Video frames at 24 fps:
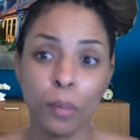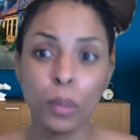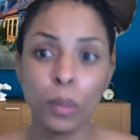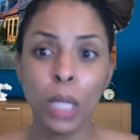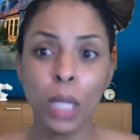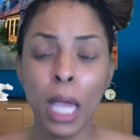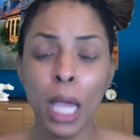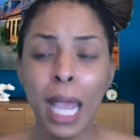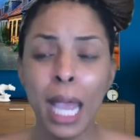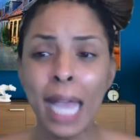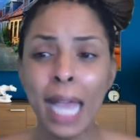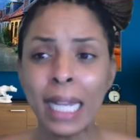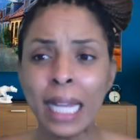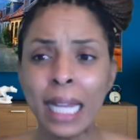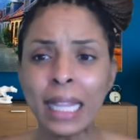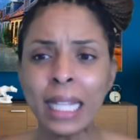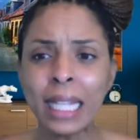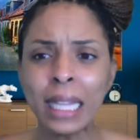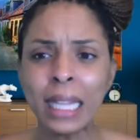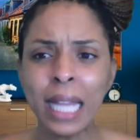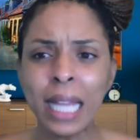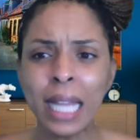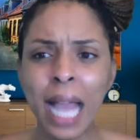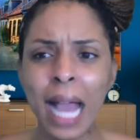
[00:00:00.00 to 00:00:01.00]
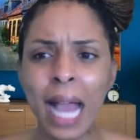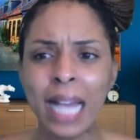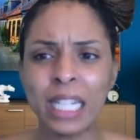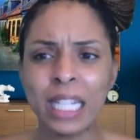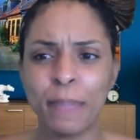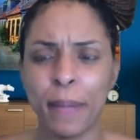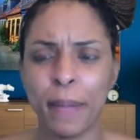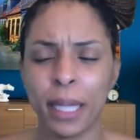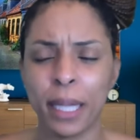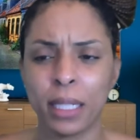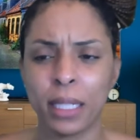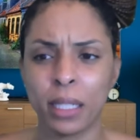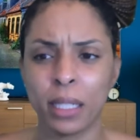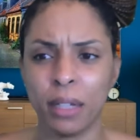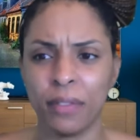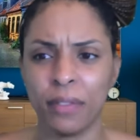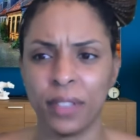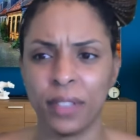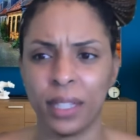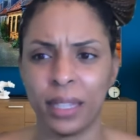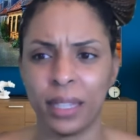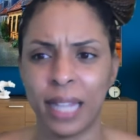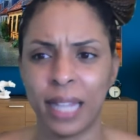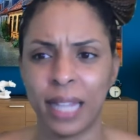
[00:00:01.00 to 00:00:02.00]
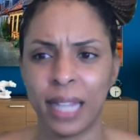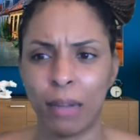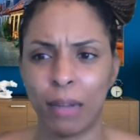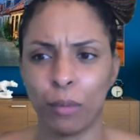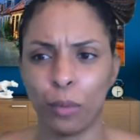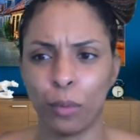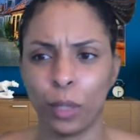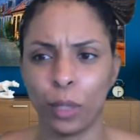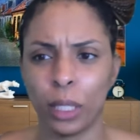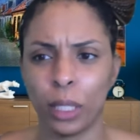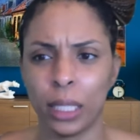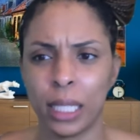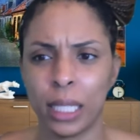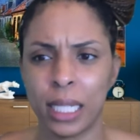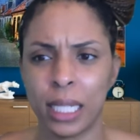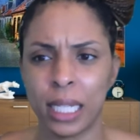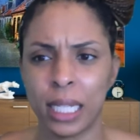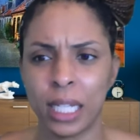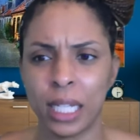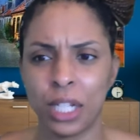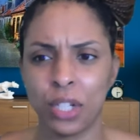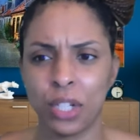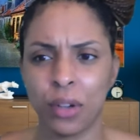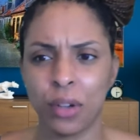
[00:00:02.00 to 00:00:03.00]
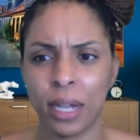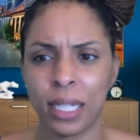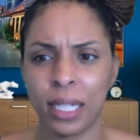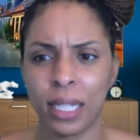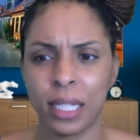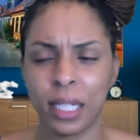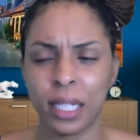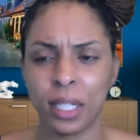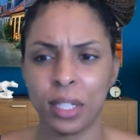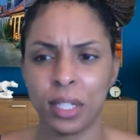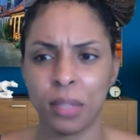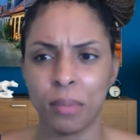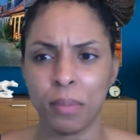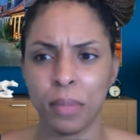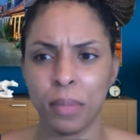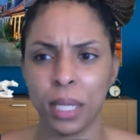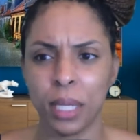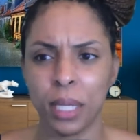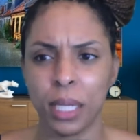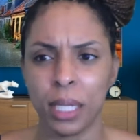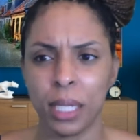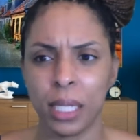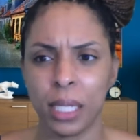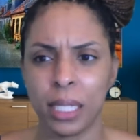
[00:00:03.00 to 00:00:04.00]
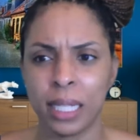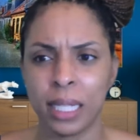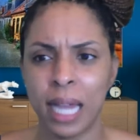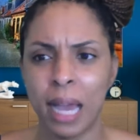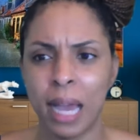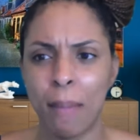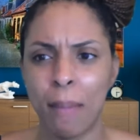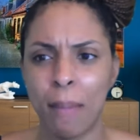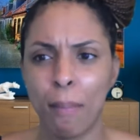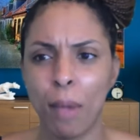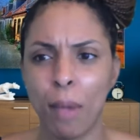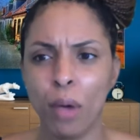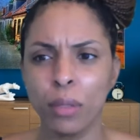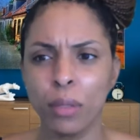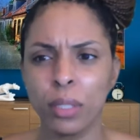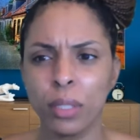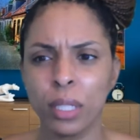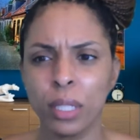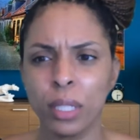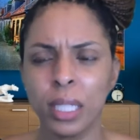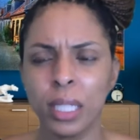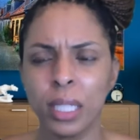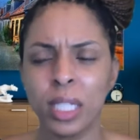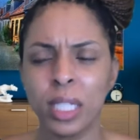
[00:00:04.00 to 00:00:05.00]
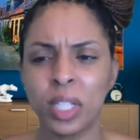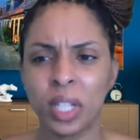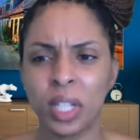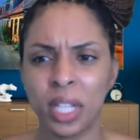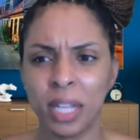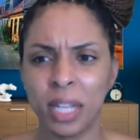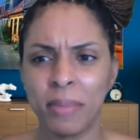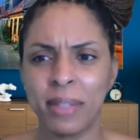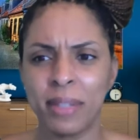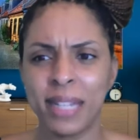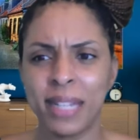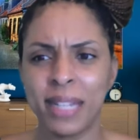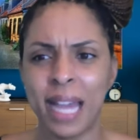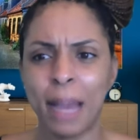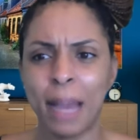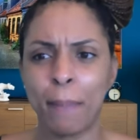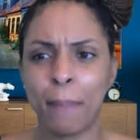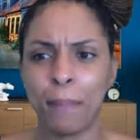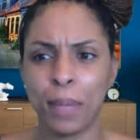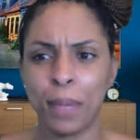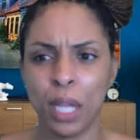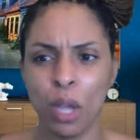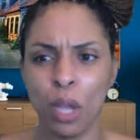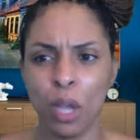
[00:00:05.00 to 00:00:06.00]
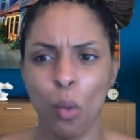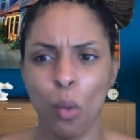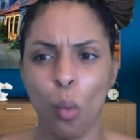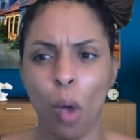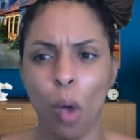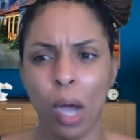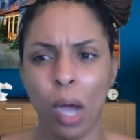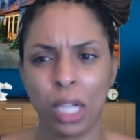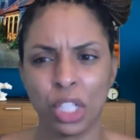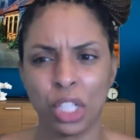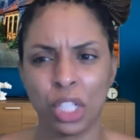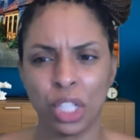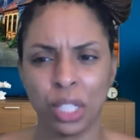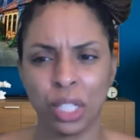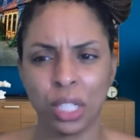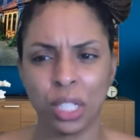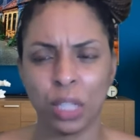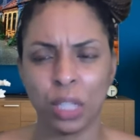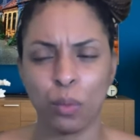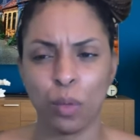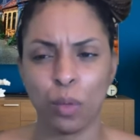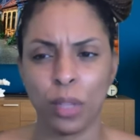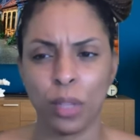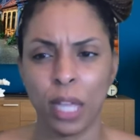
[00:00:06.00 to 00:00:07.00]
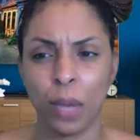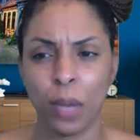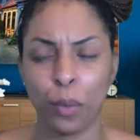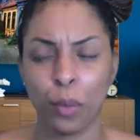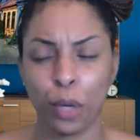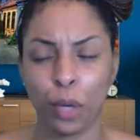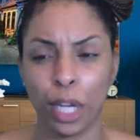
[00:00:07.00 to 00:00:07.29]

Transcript: and I think the aspect of it that really is interesting to me is that most of the teams that beat Washington when they were